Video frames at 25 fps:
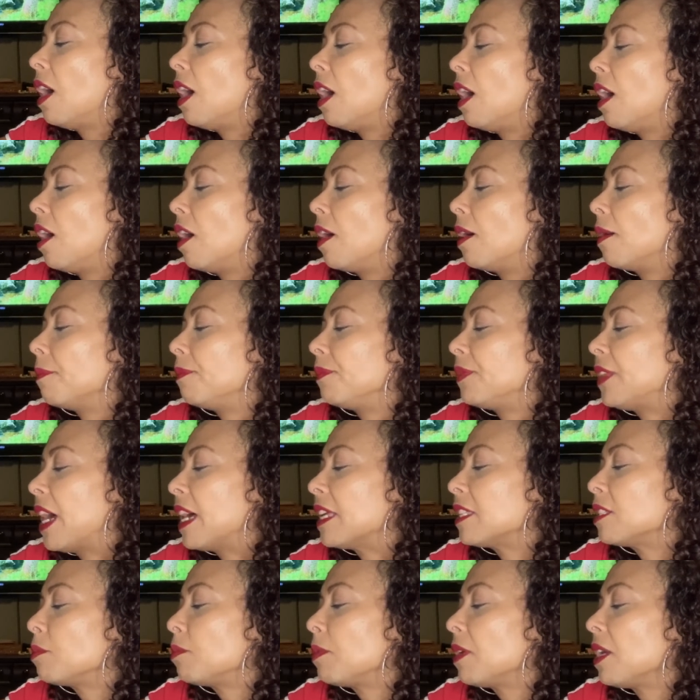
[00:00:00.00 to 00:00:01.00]
Um,
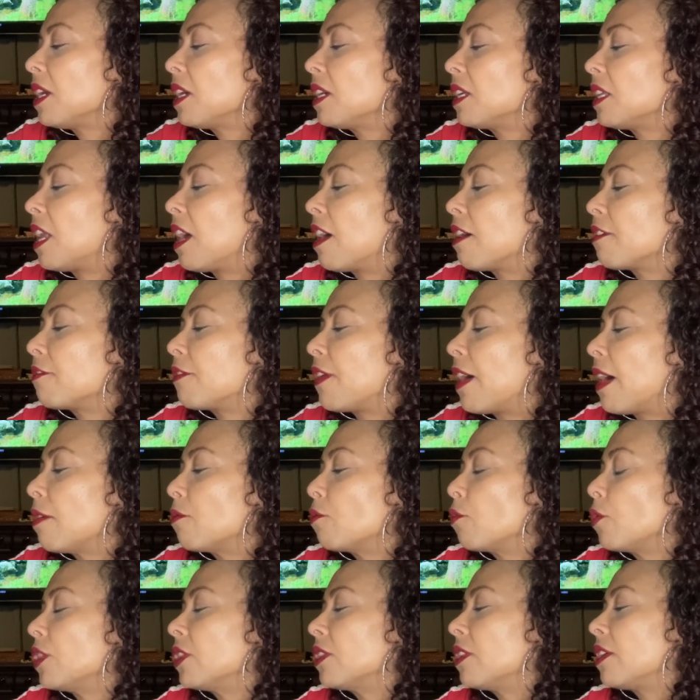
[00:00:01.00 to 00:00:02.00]
that's being clarified
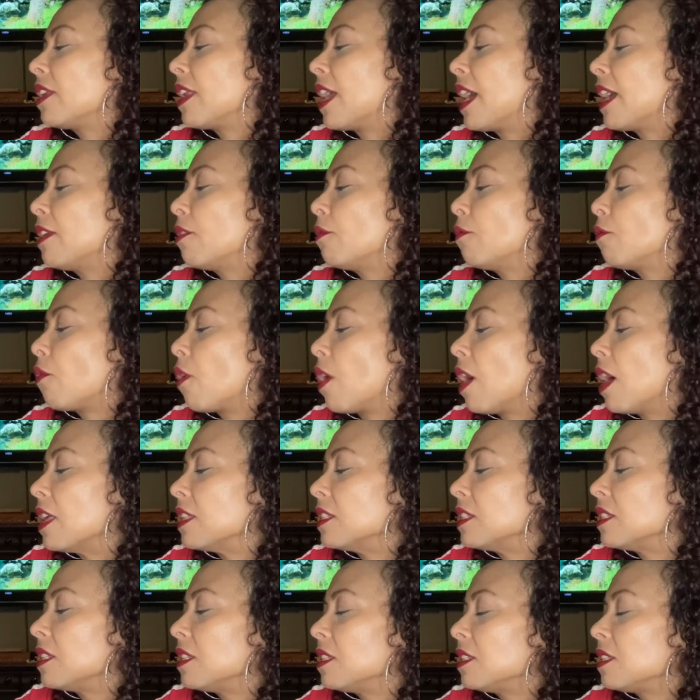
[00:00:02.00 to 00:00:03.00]
with the Knight of
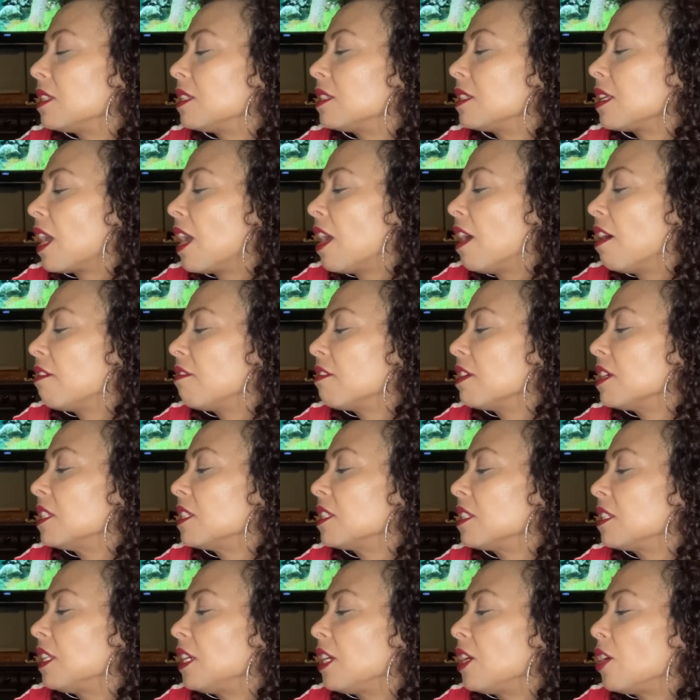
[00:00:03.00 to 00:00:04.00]
Wands. This is
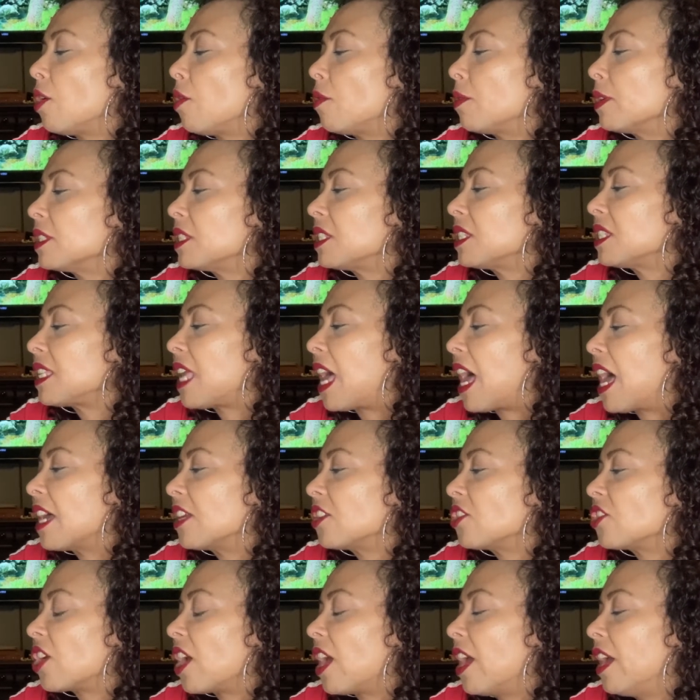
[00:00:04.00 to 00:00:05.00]
Aries, Leo, and
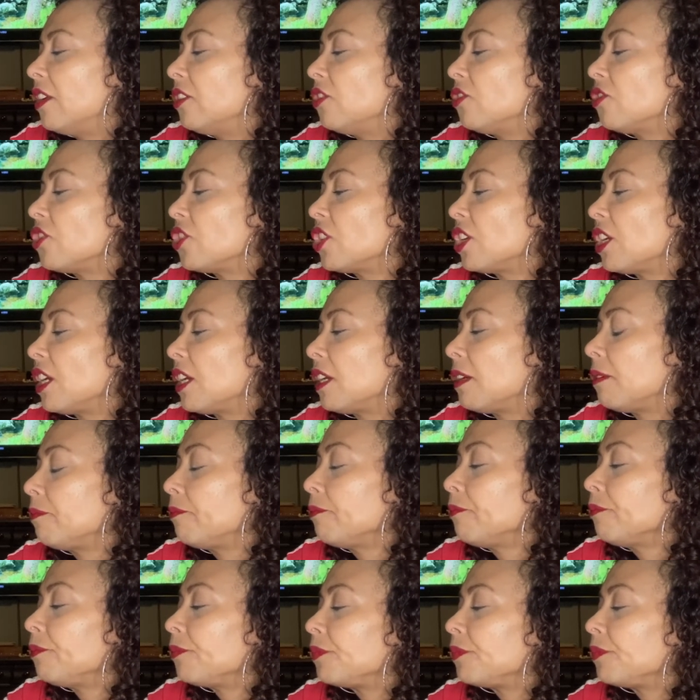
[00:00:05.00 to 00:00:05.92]
Sag energy.